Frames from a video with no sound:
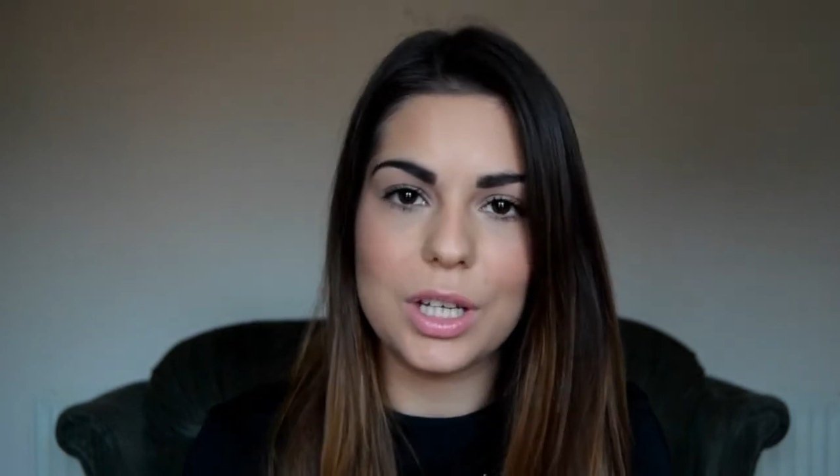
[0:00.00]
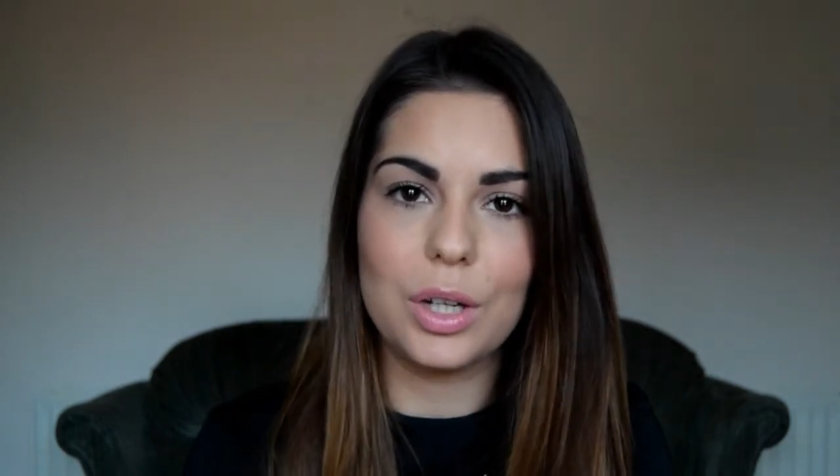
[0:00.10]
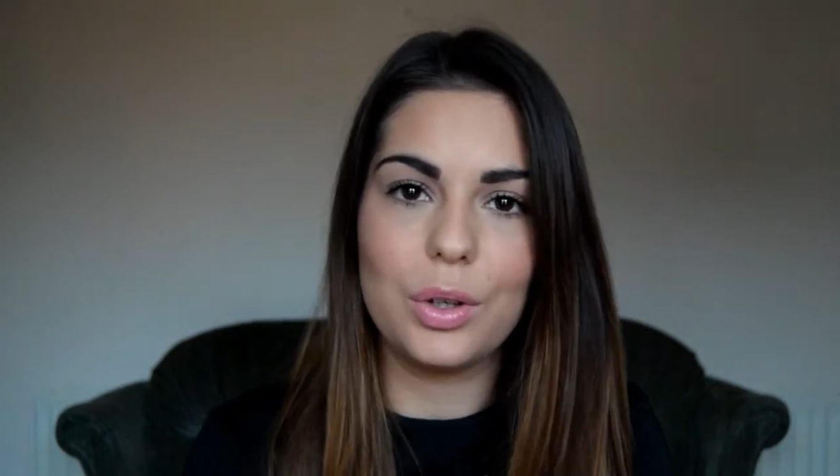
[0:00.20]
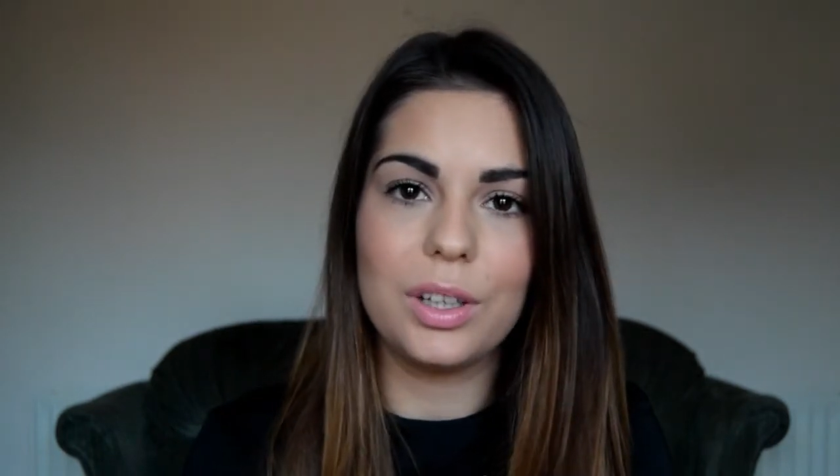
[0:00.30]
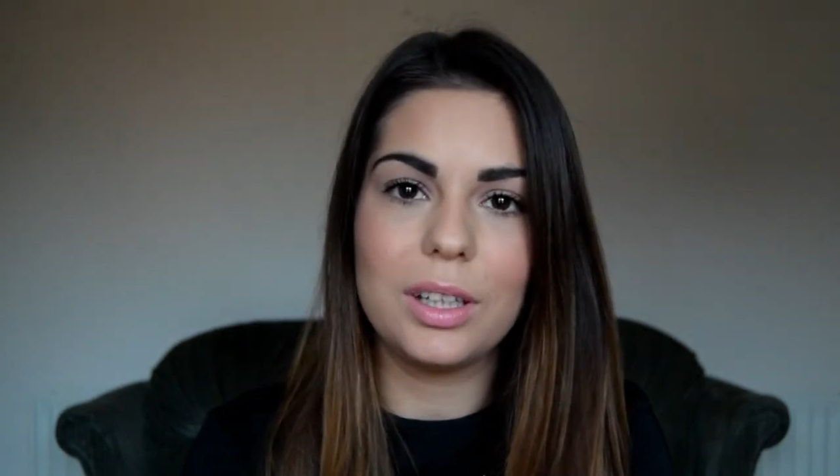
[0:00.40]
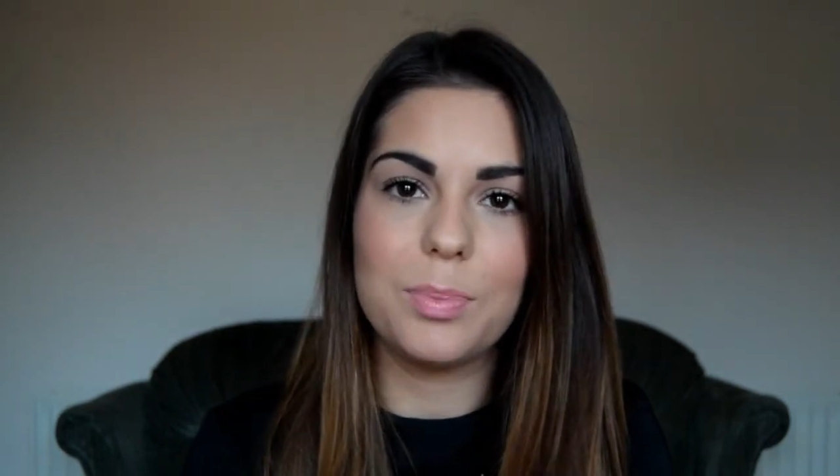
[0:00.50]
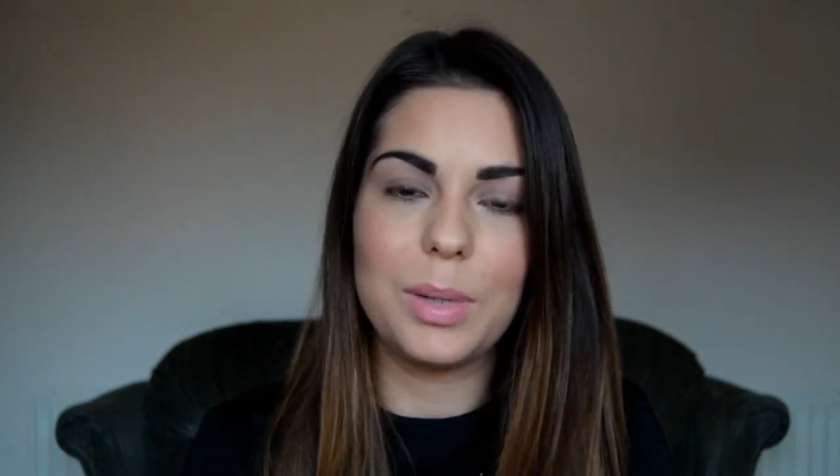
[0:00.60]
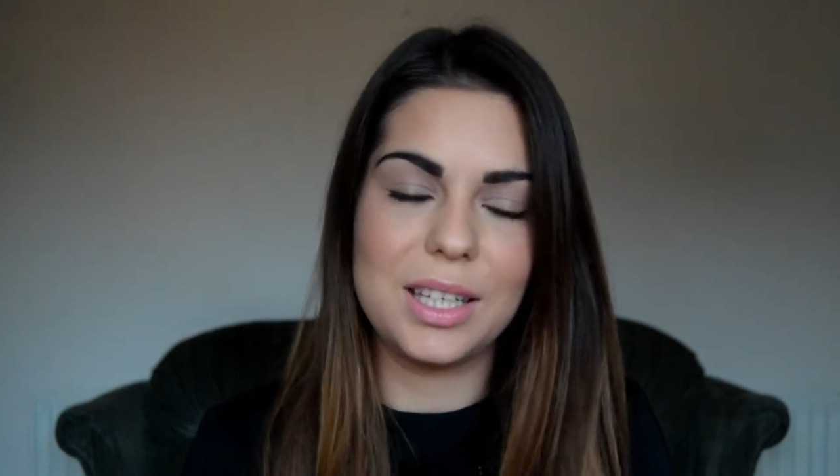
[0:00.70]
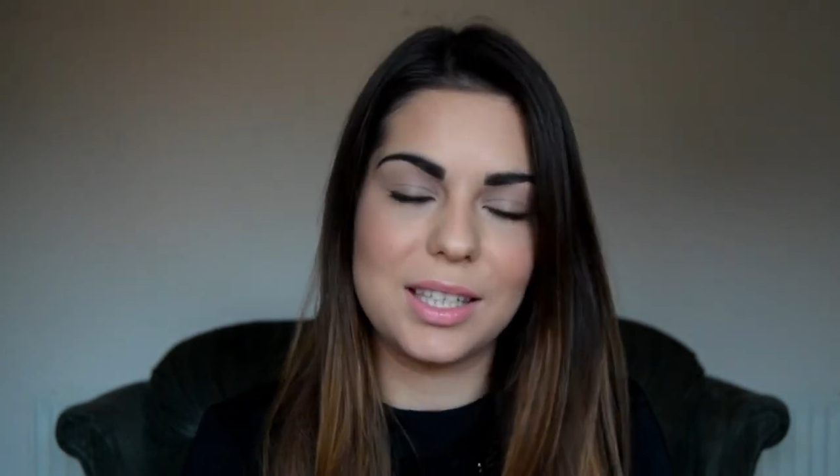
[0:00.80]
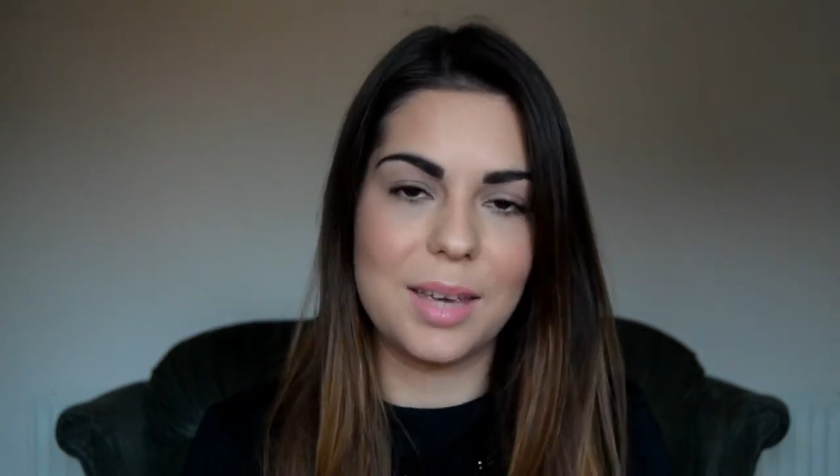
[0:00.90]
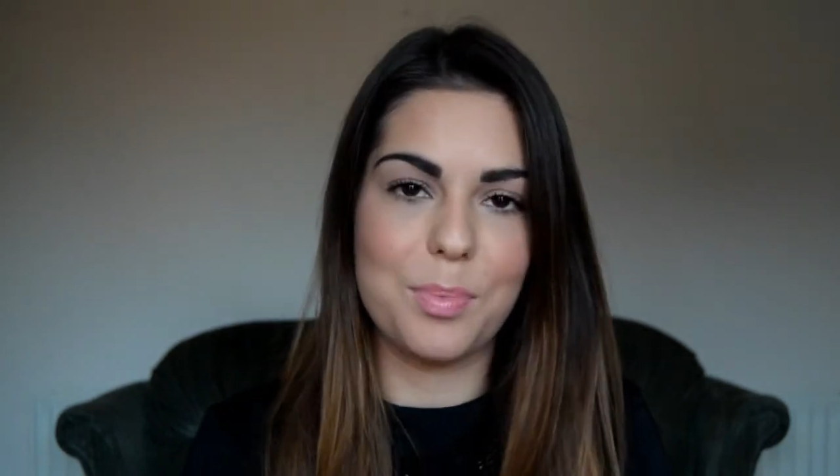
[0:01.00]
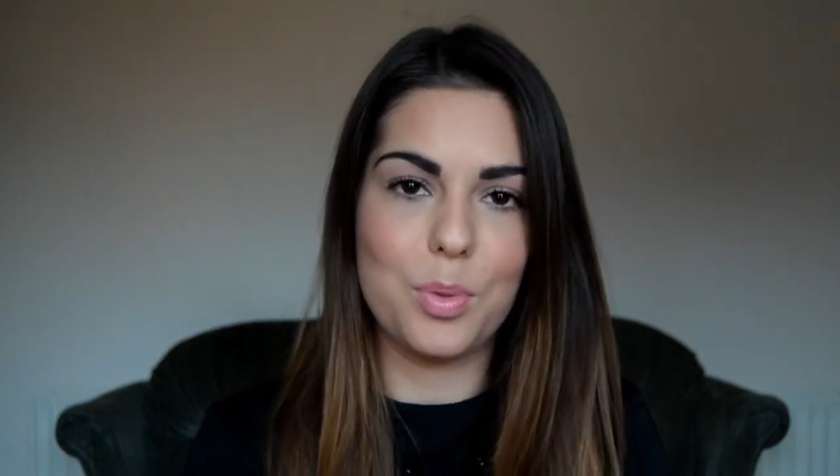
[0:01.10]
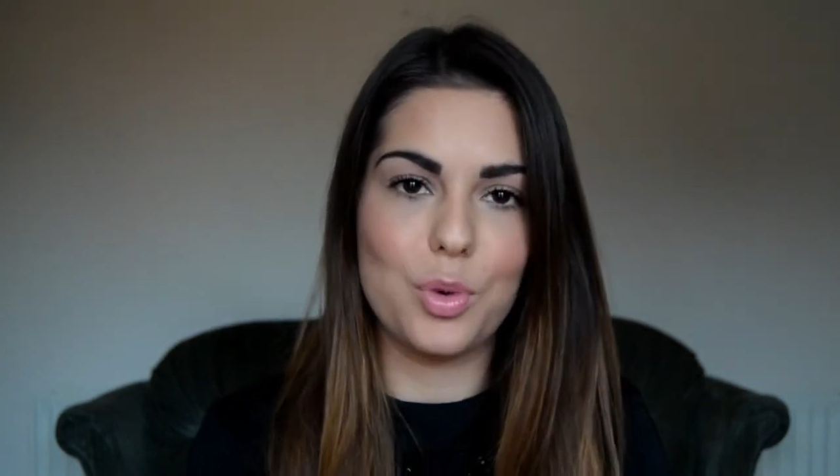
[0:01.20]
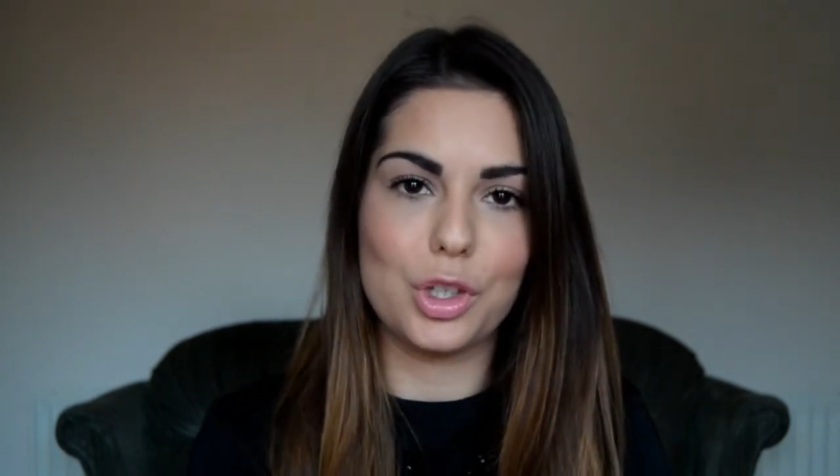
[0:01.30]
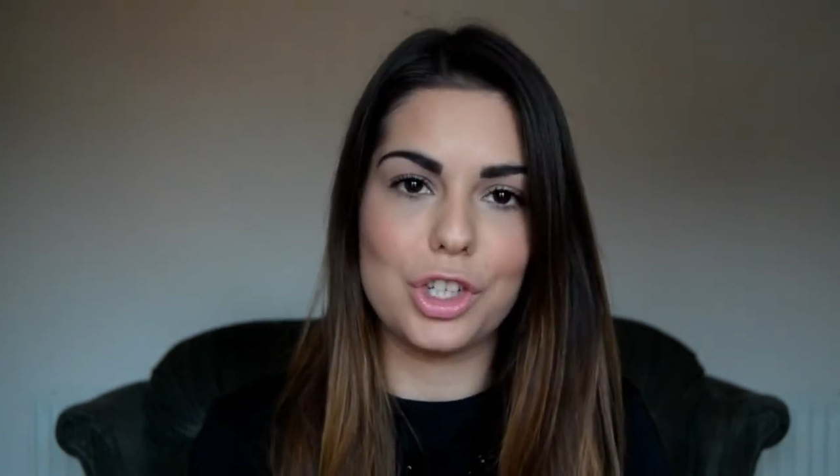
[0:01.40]
included, please keep
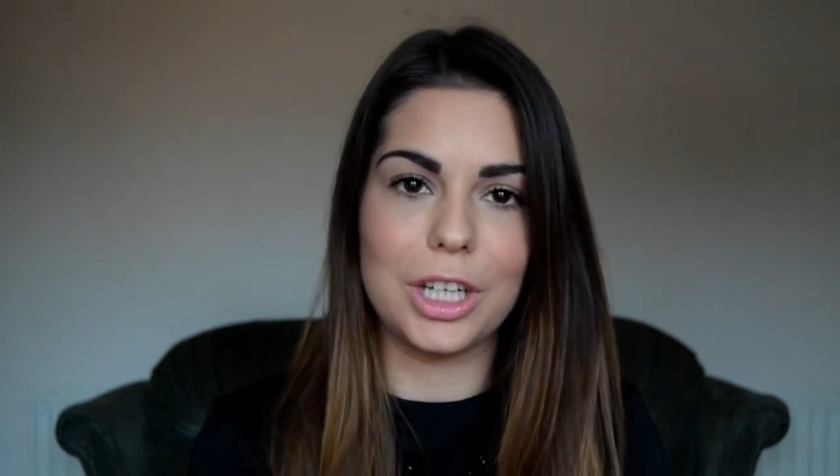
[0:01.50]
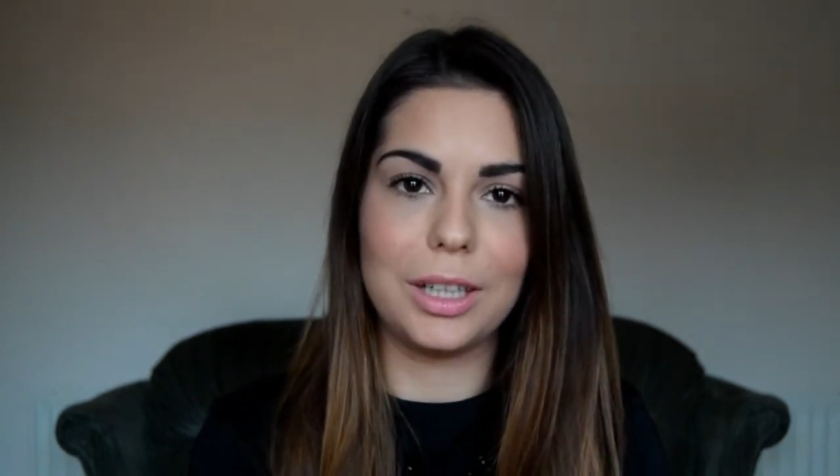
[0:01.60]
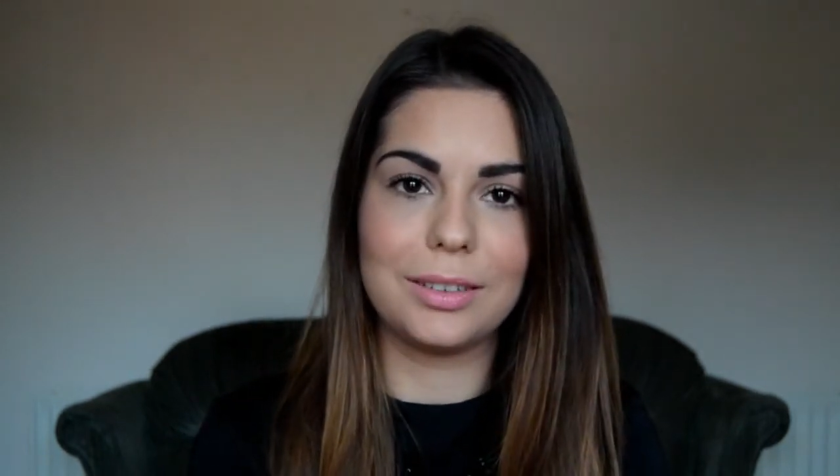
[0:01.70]
on watching.